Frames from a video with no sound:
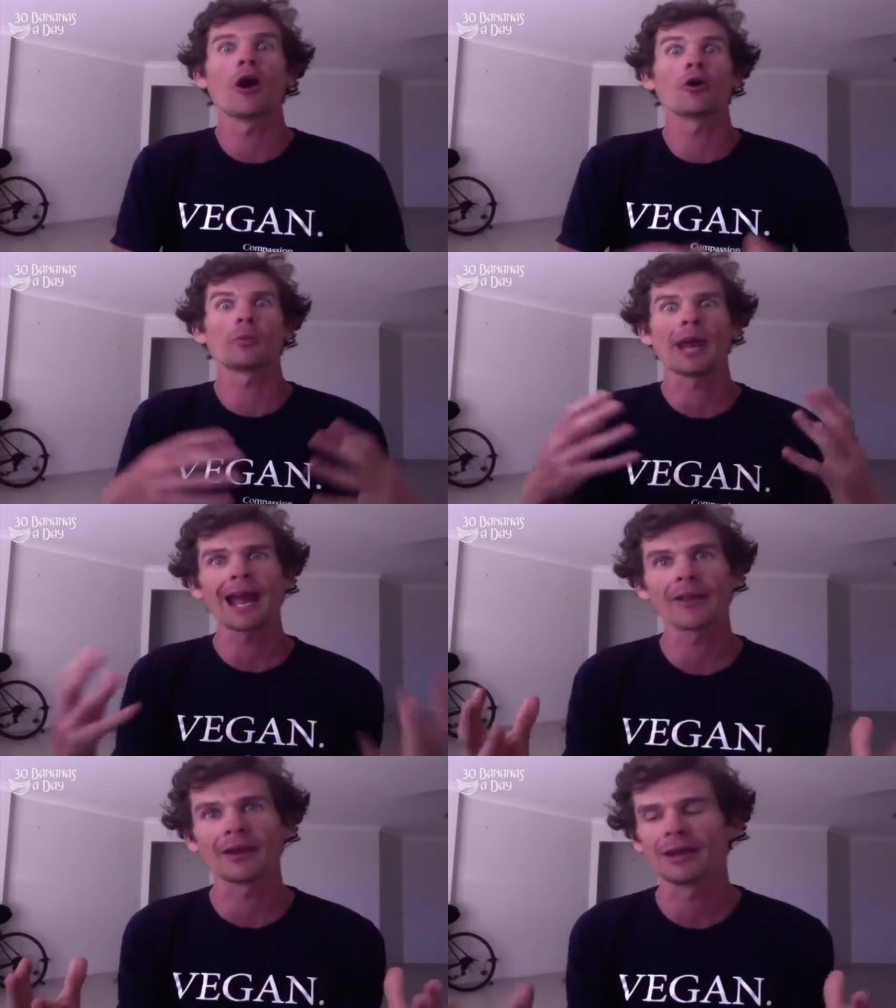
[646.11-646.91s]
I want to be
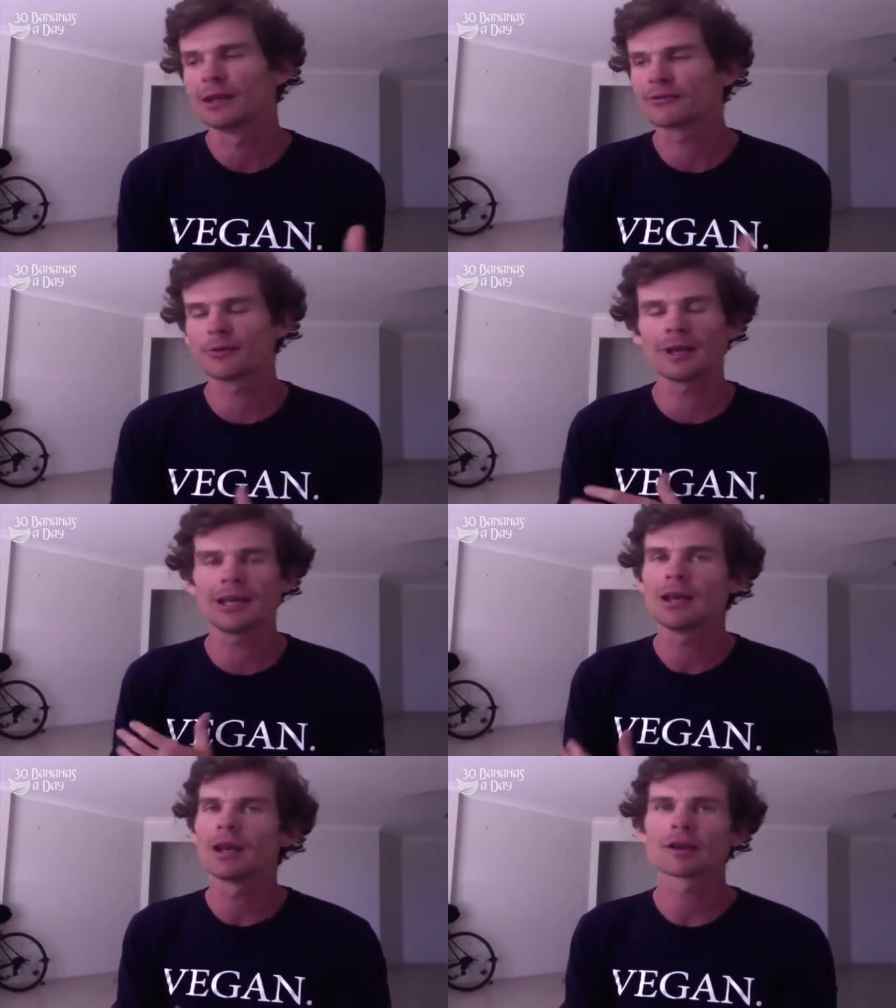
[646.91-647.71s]
out there. For
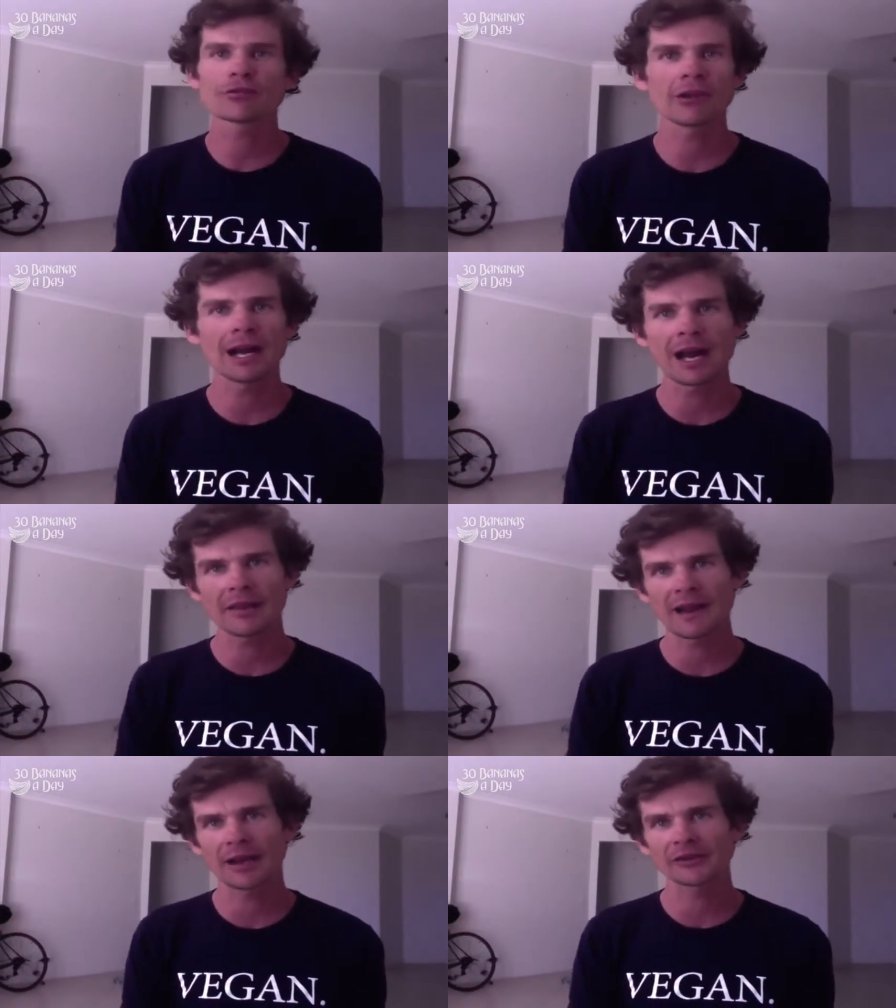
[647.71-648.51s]
me, three and a
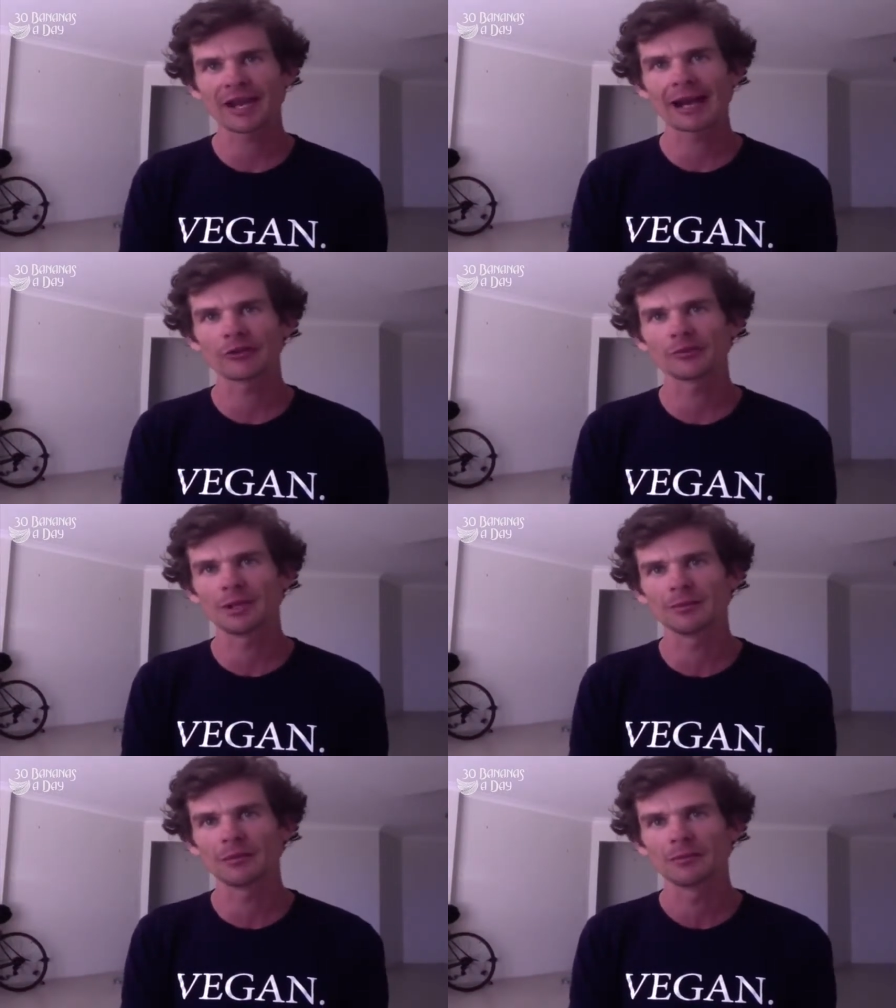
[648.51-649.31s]
half thousand calories
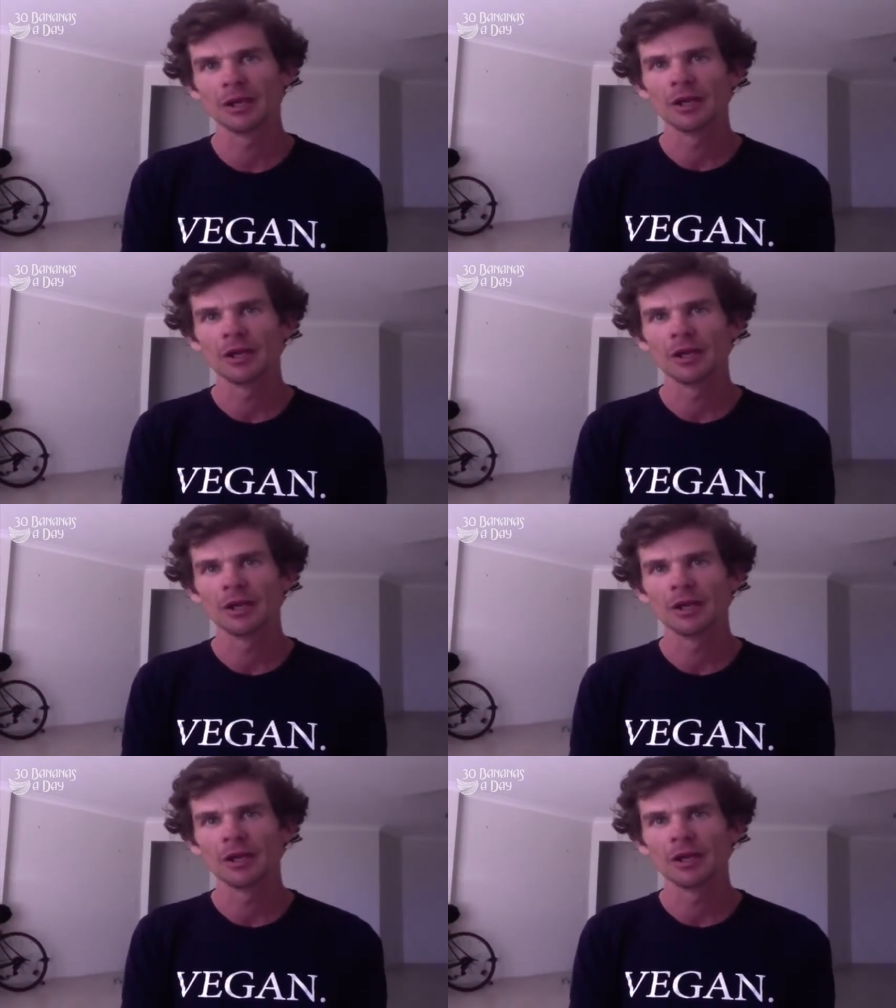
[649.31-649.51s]
minimum.